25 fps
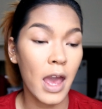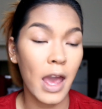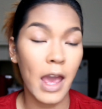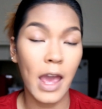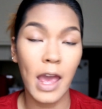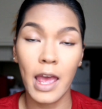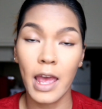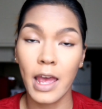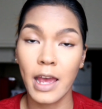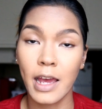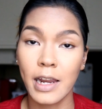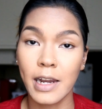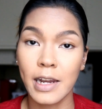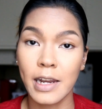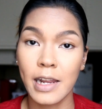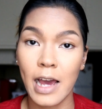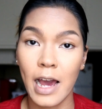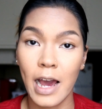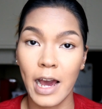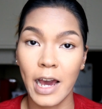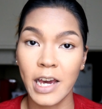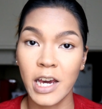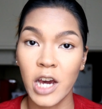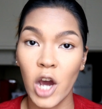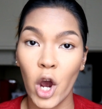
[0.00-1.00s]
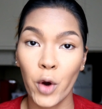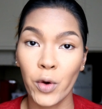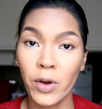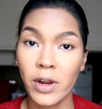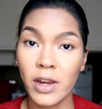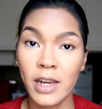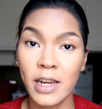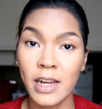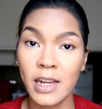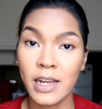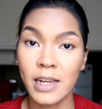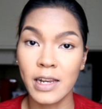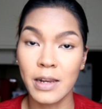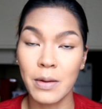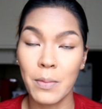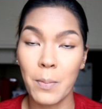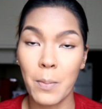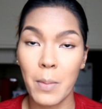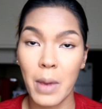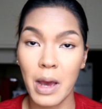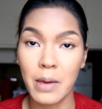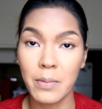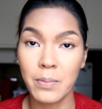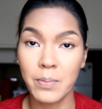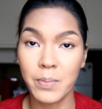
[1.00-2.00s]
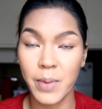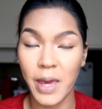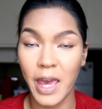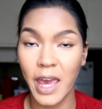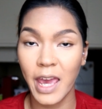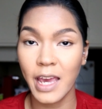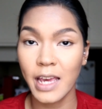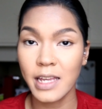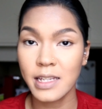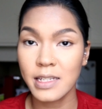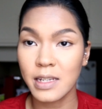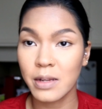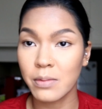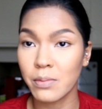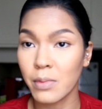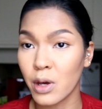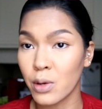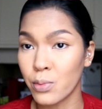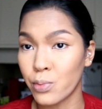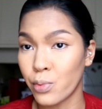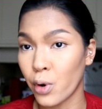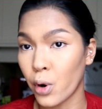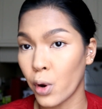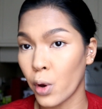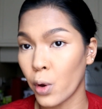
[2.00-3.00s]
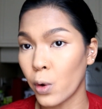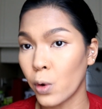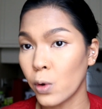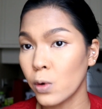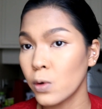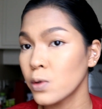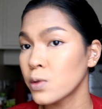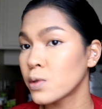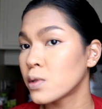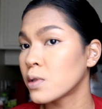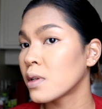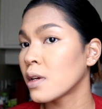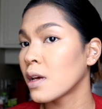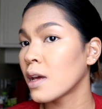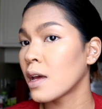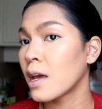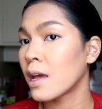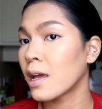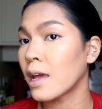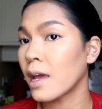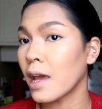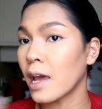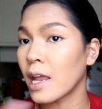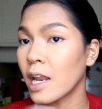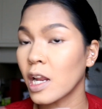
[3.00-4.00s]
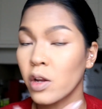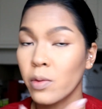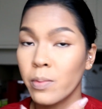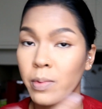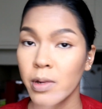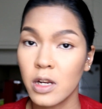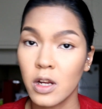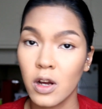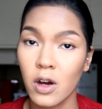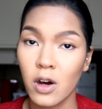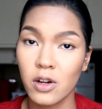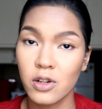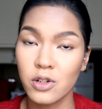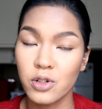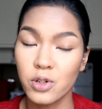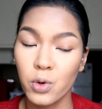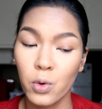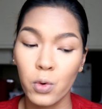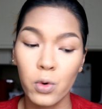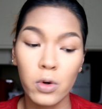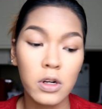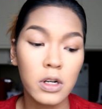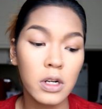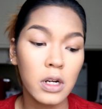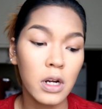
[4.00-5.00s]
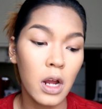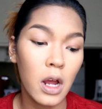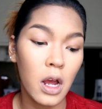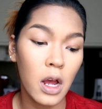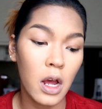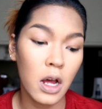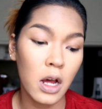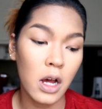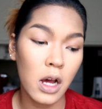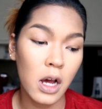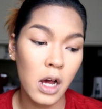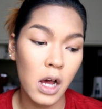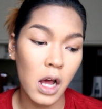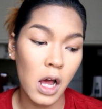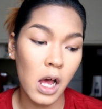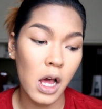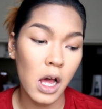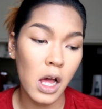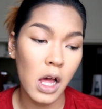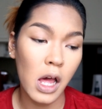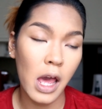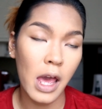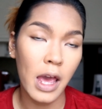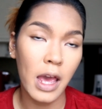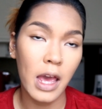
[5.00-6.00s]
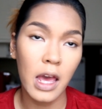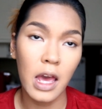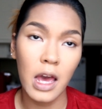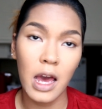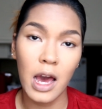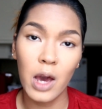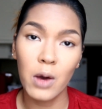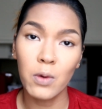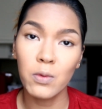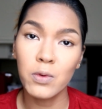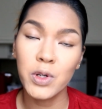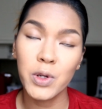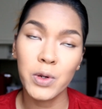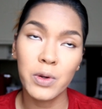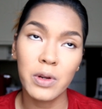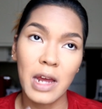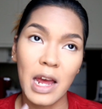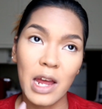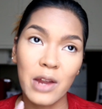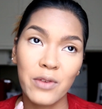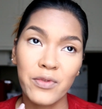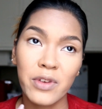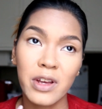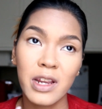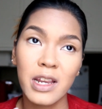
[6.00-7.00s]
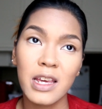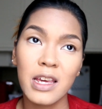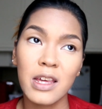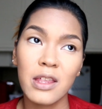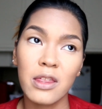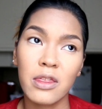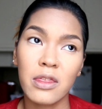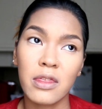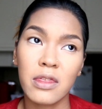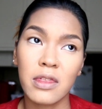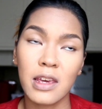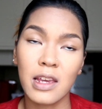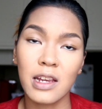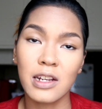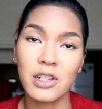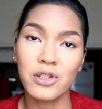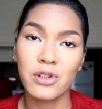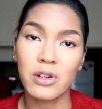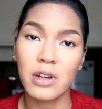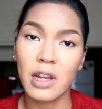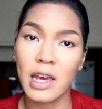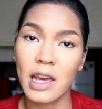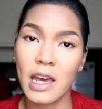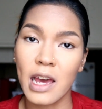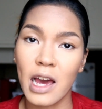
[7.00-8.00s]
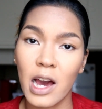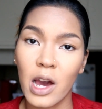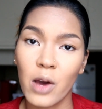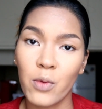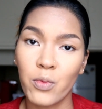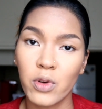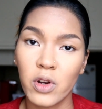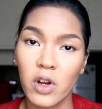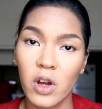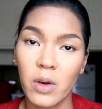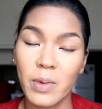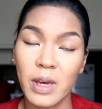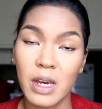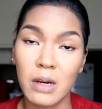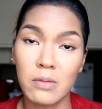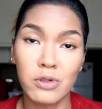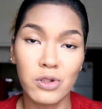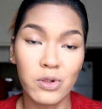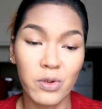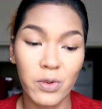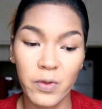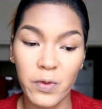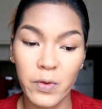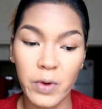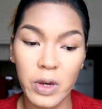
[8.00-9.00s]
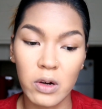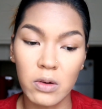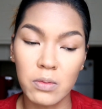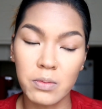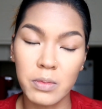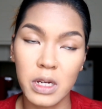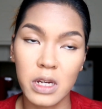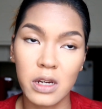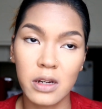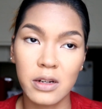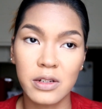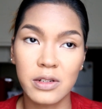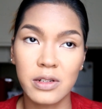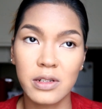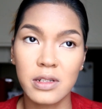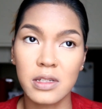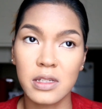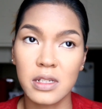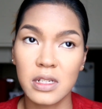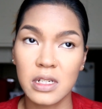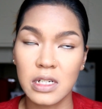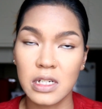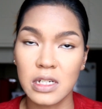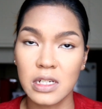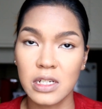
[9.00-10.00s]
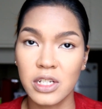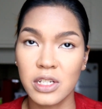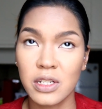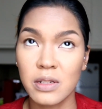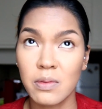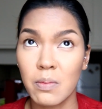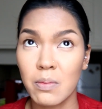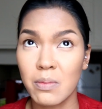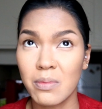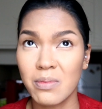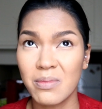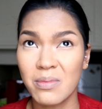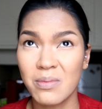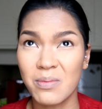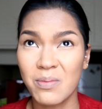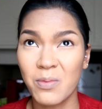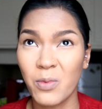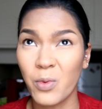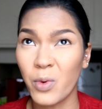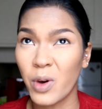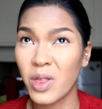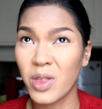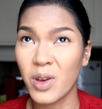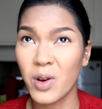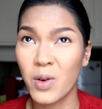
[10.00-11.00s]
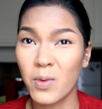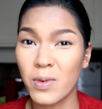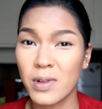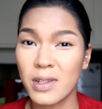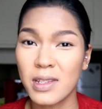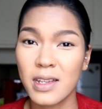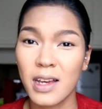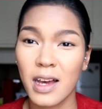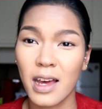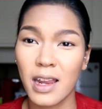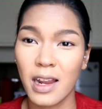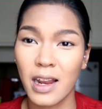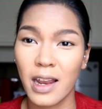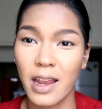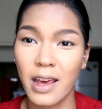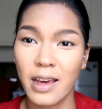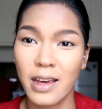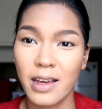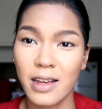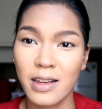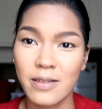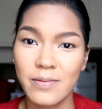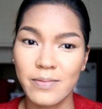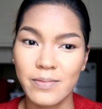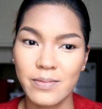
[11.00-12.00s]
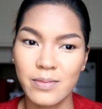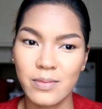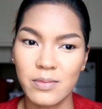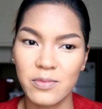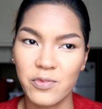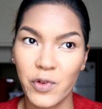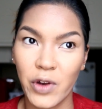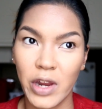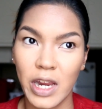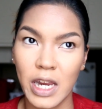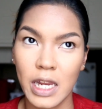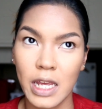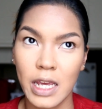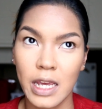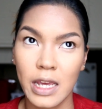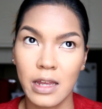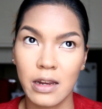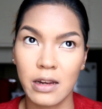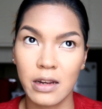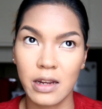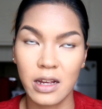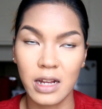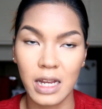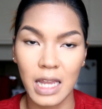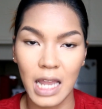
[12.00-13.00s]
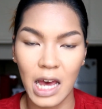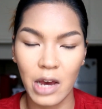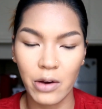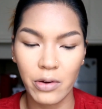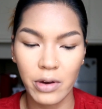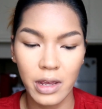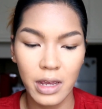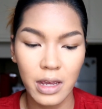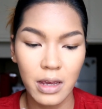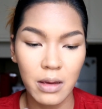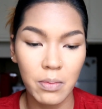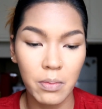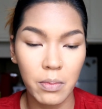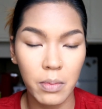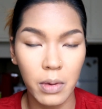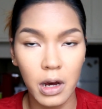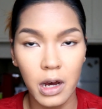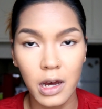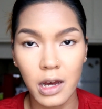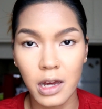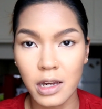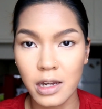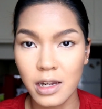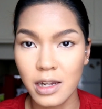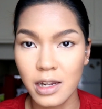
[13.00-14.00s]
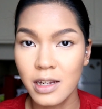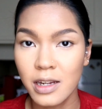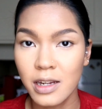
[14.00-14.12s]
And I already did my base and my brows and a little bit contour. I really think today I will not be able to film because the weather was kind of like rainy and cloudy, but